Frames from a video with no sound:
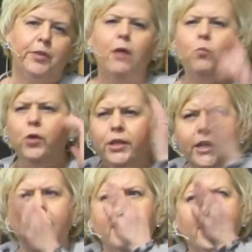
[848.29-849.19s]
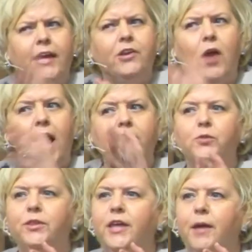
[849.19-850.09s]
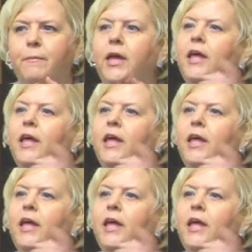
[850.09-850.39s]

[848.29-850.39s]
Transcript: and really in interact with them.